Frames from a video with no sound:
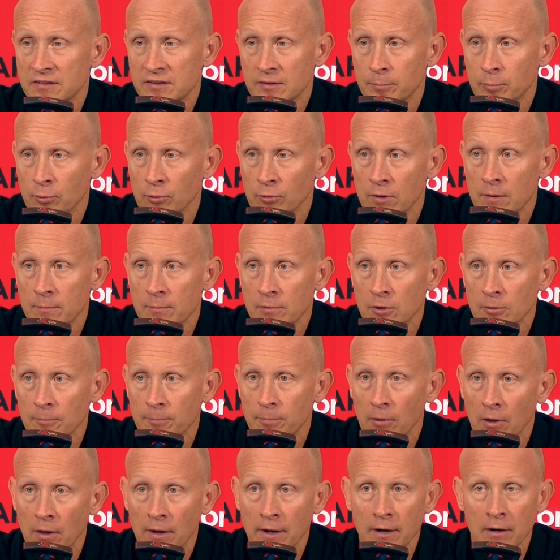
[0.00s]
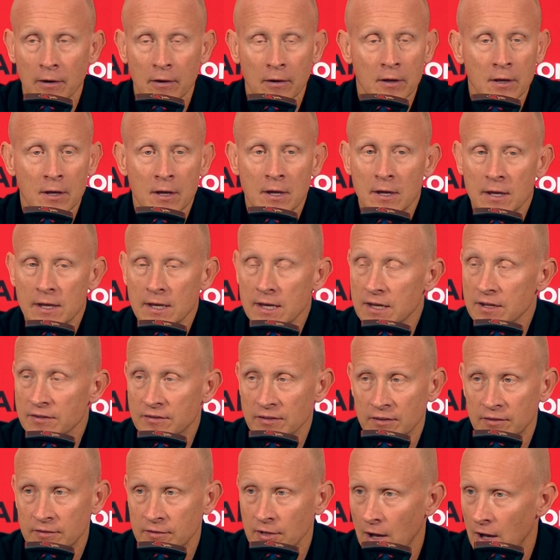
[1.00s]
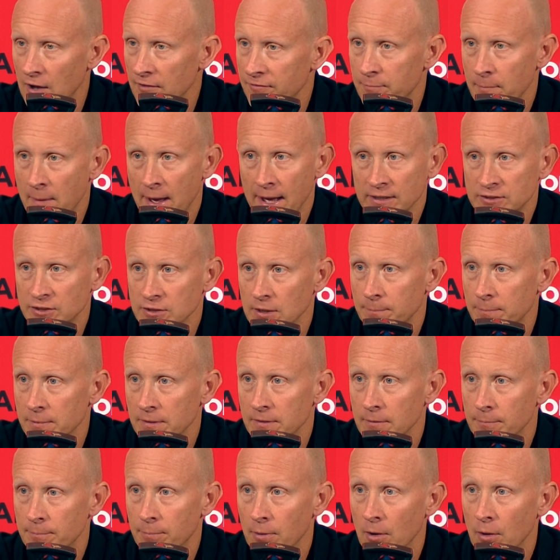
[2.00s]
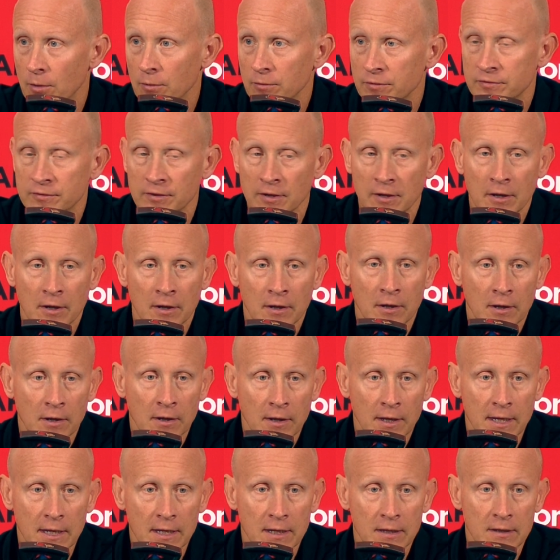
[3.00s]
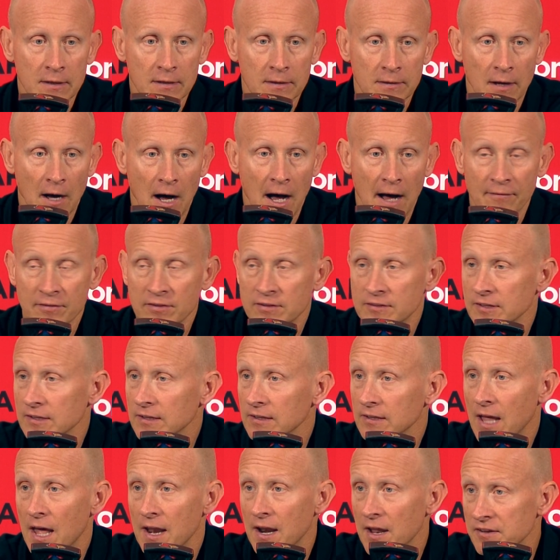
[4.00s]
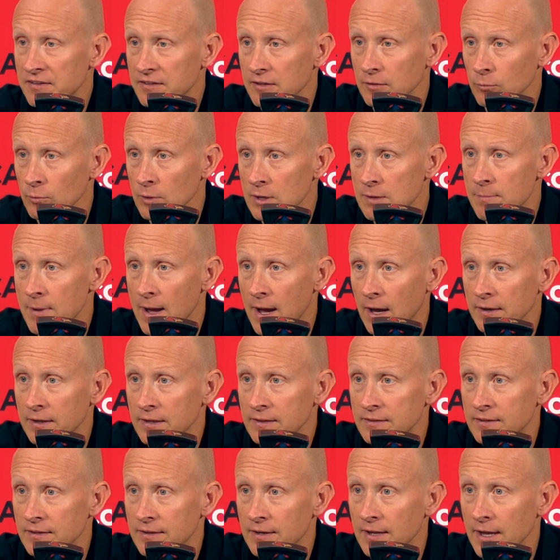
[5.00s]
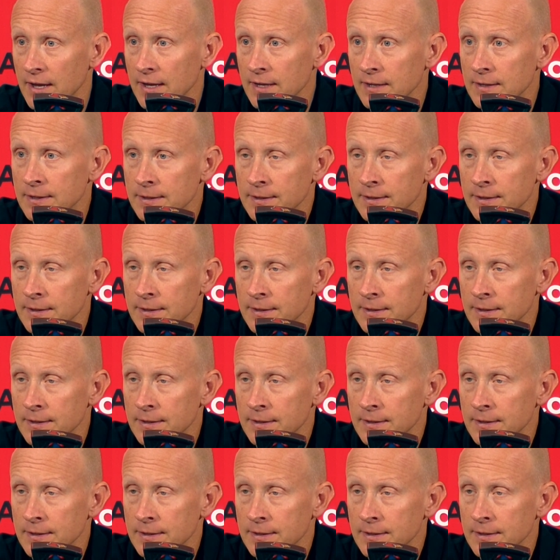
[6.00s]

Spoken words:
a perimeter player, he is a tough matchup in the post. He obviously led us in rebounding today.